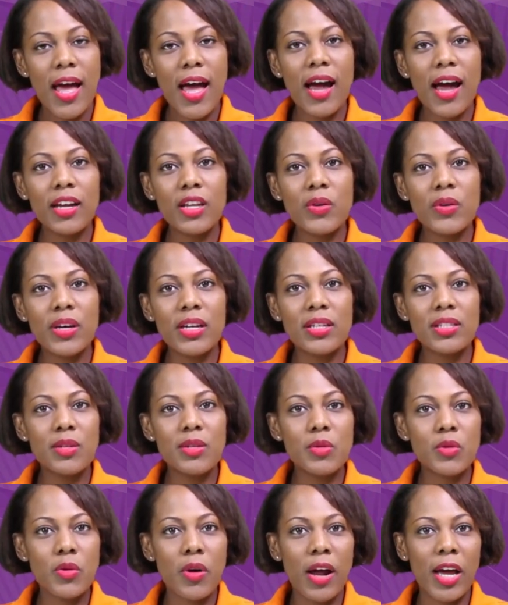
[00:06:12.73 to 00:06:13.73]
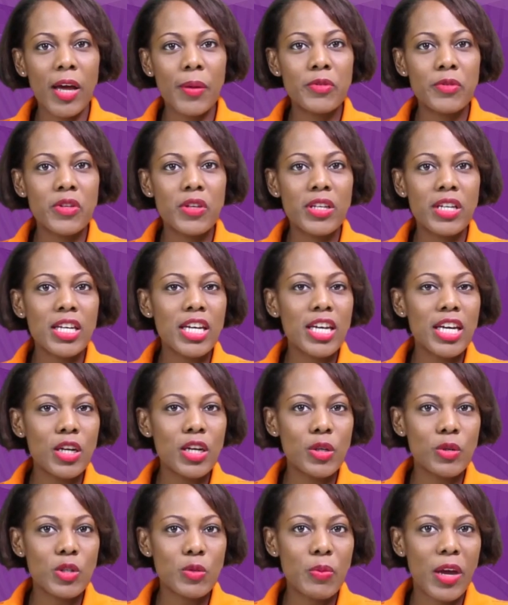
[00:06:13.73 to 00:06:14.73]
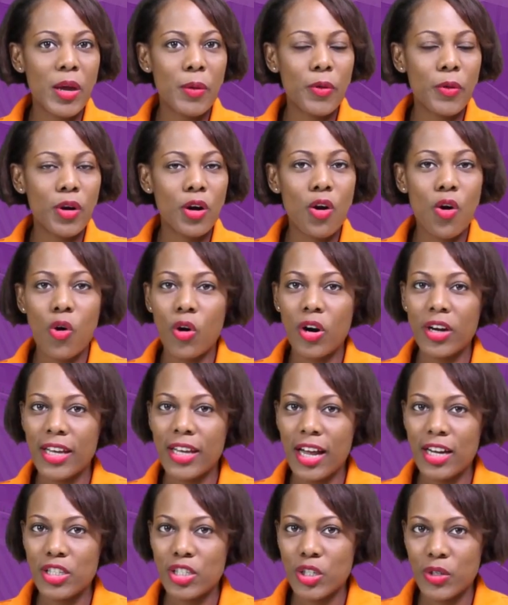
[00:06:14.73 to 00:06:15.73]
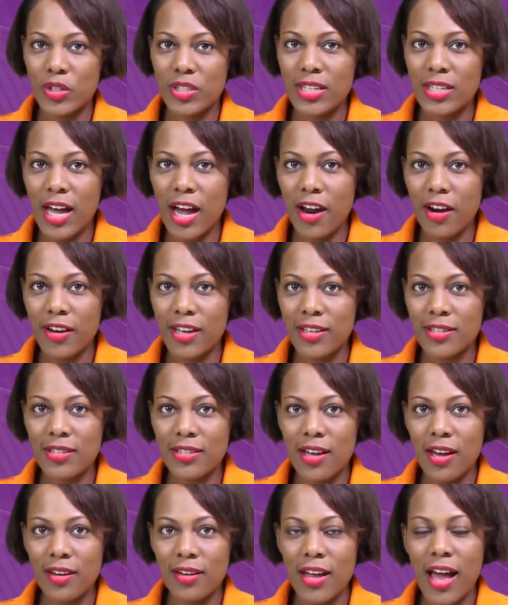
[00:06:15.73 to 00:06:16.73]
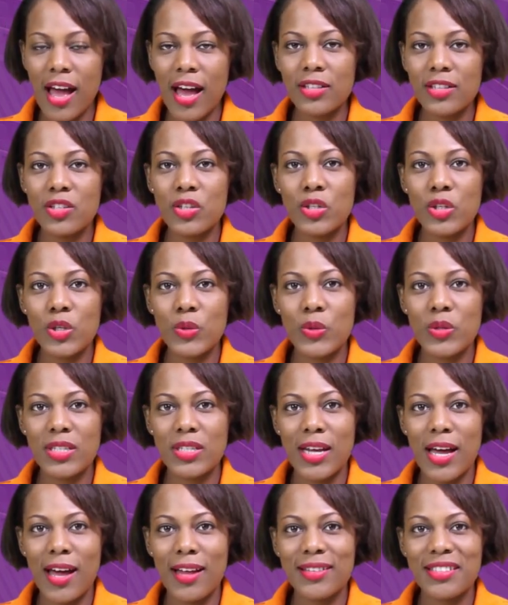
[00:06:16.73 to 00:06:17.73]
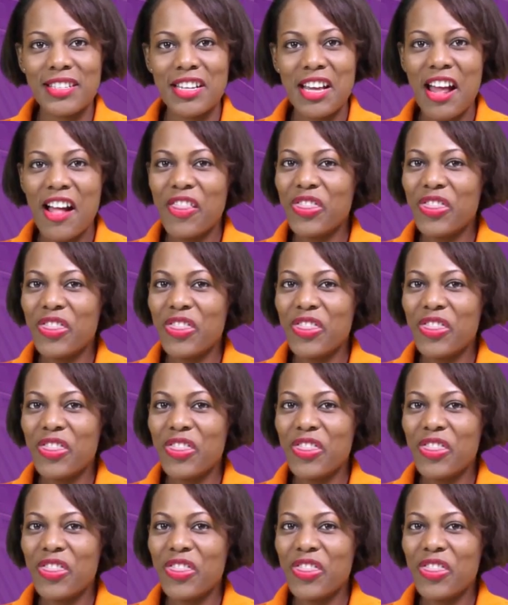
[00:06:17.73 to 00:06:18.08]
and you can subscribe to the e-newspaper or get your Saturday Sun at newsstands.